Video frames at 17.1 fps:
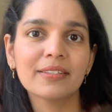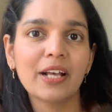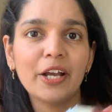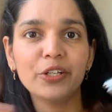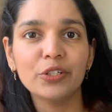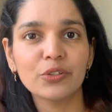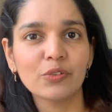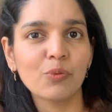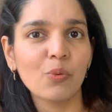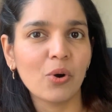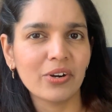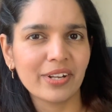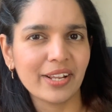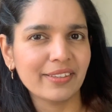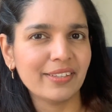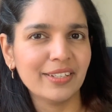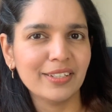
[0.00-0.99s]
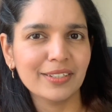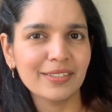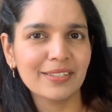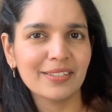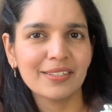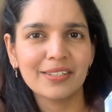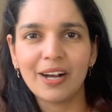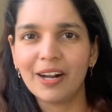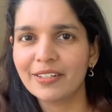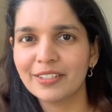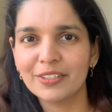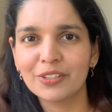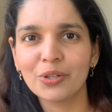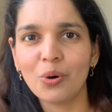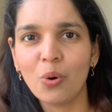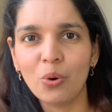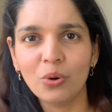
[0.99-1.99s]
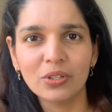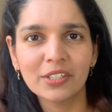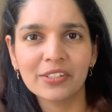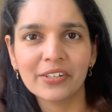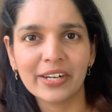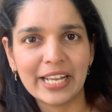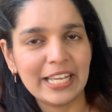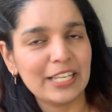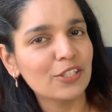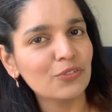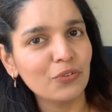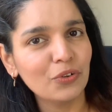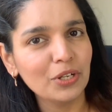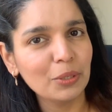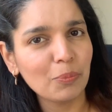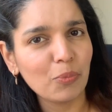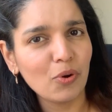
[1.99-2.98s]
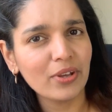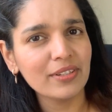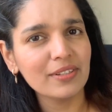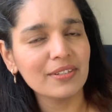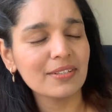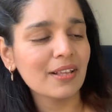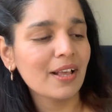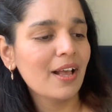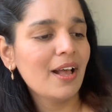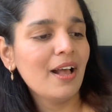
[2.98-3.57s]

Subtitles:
kind of what I think started the whole craze for lip oils.